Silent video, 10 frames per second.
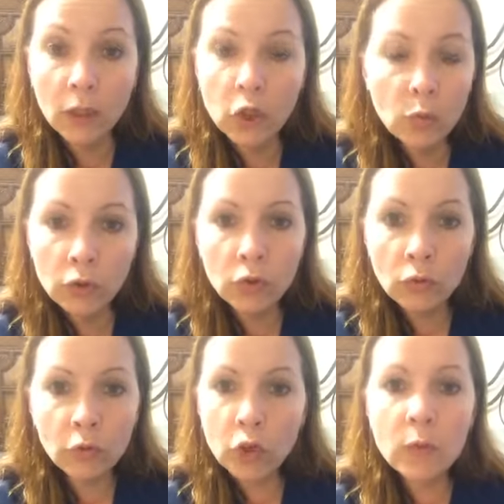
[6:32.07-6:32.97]

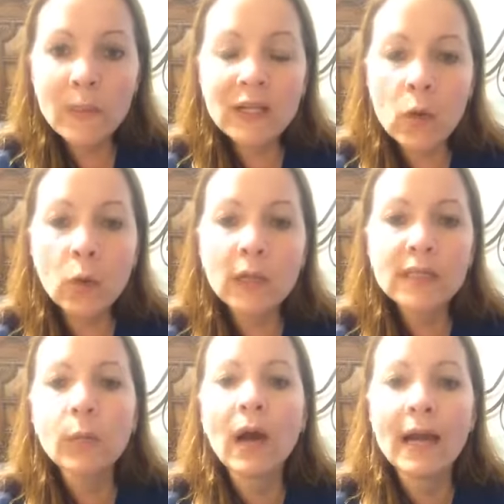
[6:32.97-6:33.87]
You would be totally
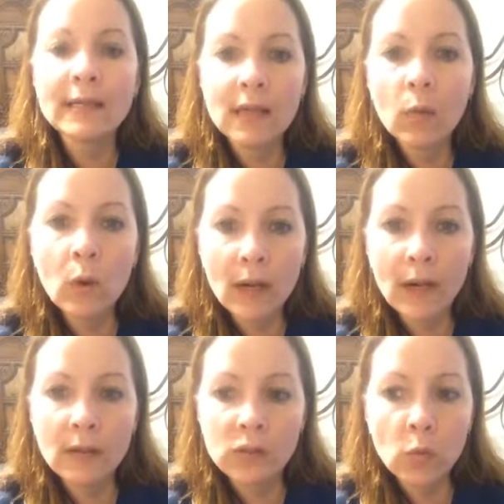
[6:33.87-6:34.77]
surprised at what
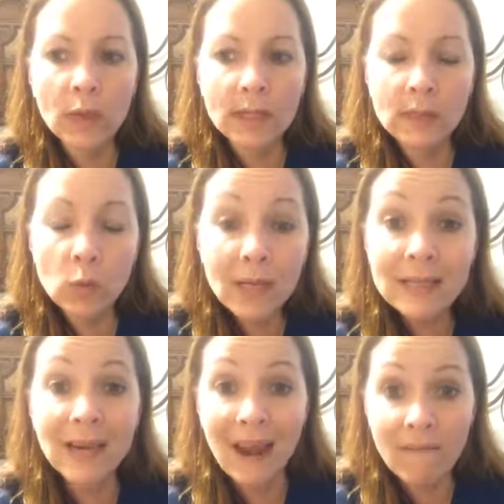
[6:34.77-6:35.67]
soy is. Soy is
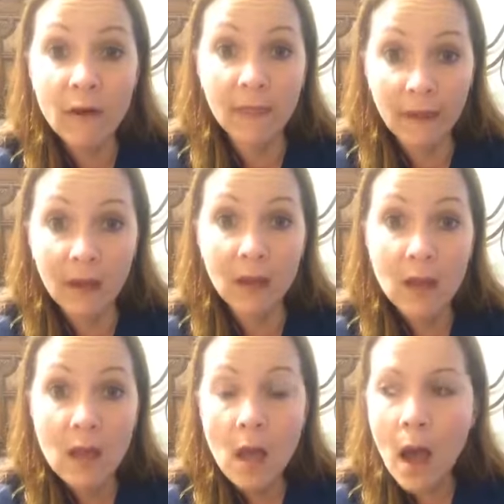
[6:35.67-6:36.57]
in everything.
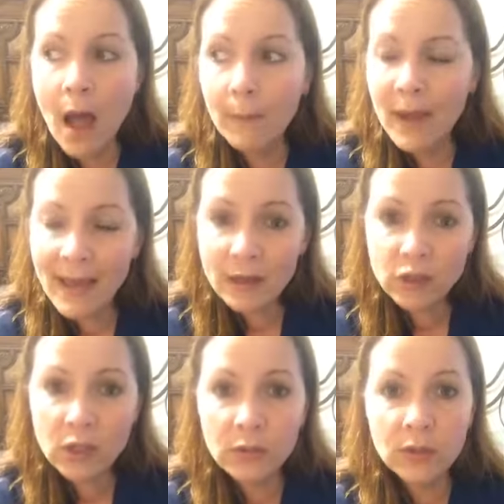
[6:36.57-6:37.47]
I
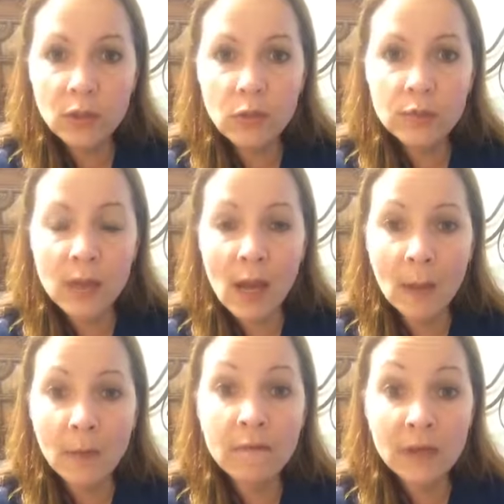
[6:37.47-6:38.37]
actually used to use
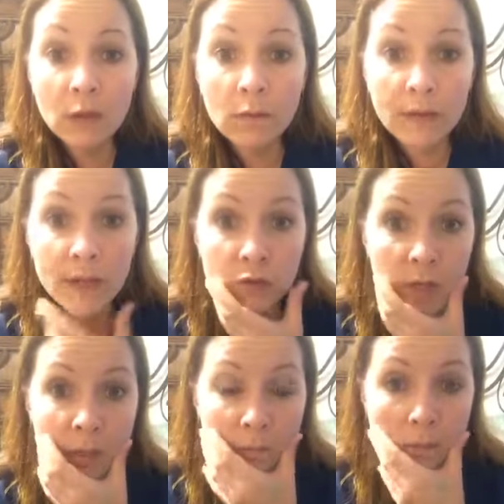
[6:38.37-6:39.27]
Aveeno face
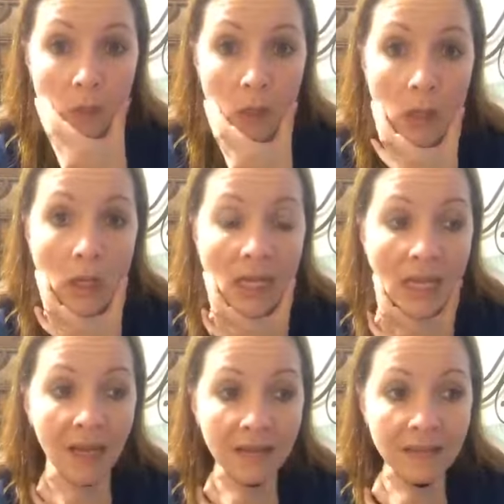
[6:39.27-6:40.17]
cream,
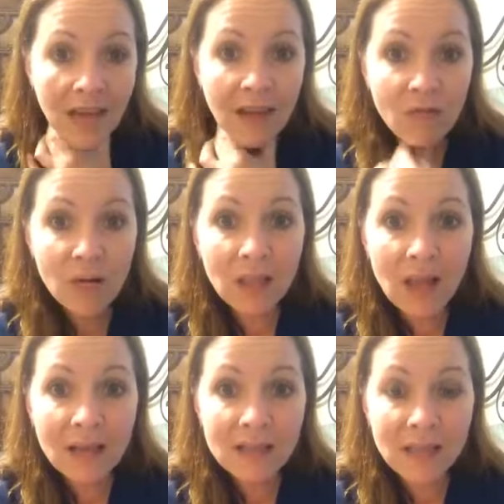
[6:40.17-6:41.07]
and I
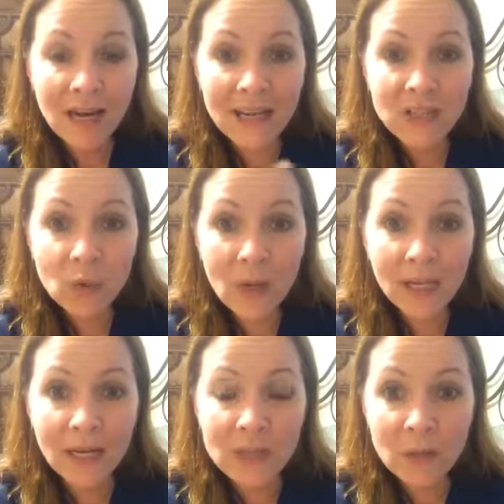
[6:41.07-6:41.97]
realized that it has soy
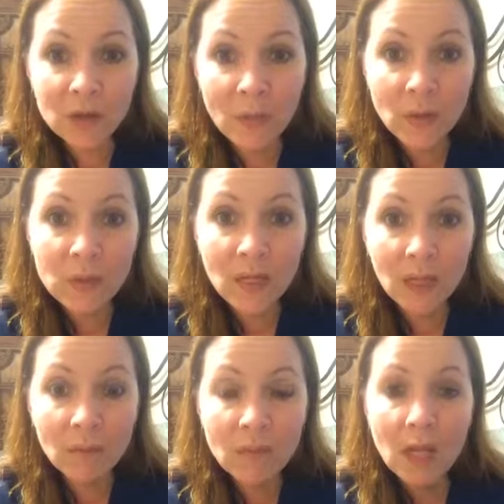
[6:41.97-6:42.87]
in it, so I stopped using
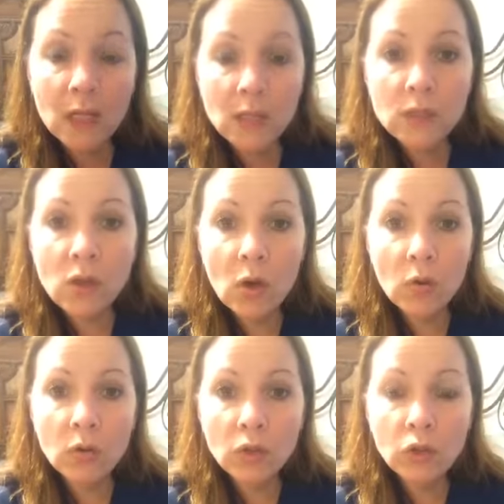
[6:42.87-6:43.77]
it.
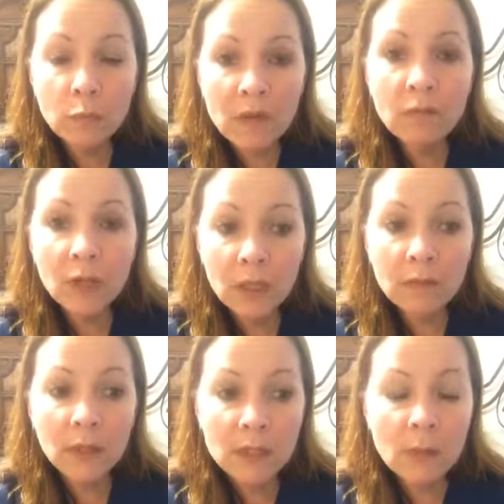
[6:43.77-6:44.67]
So you'd be really,
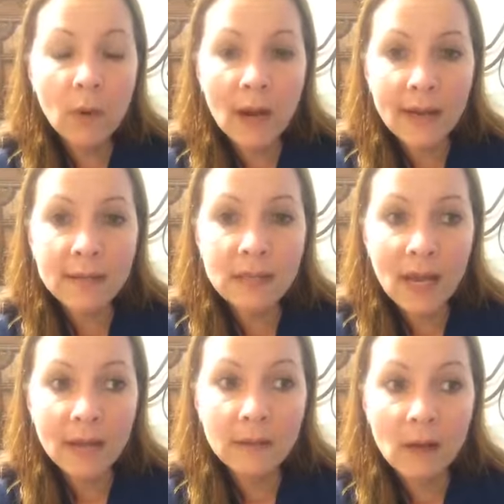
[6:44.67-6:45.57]
really surprised
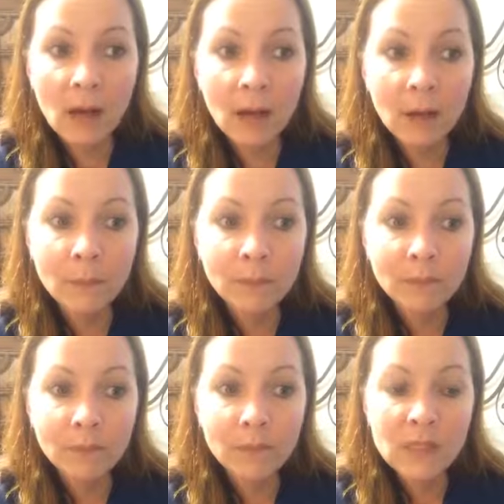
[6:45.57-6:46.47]
at
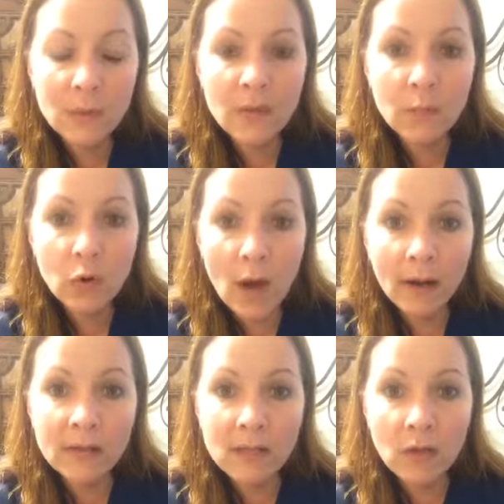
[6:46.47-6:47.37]
some of the
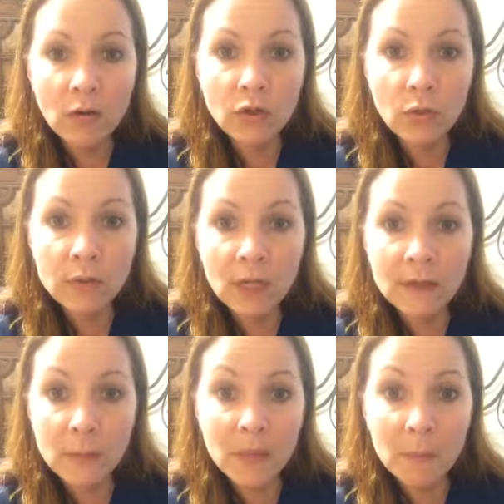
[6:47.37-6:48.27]
products that you're
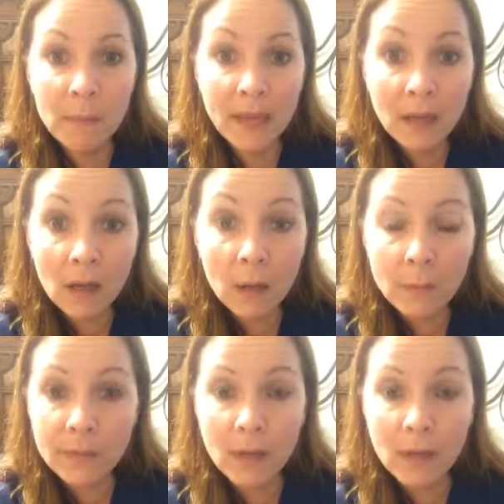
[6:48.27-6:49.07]
using, some of the makeup.